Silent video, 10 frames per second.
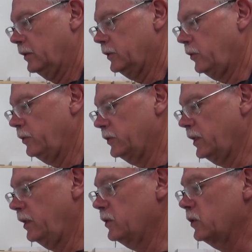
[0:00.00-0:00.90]
Turn the
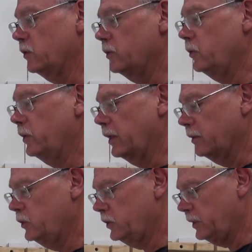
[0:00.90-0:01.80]
skin so you're doing
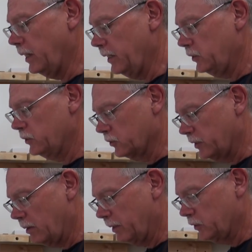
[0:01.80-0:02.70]
just the edges. There's
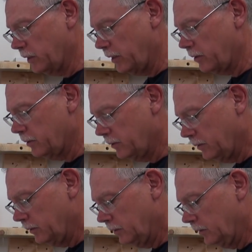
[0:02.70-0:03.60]
not much there,
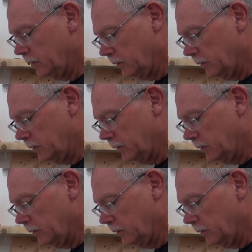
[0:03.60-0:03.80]
but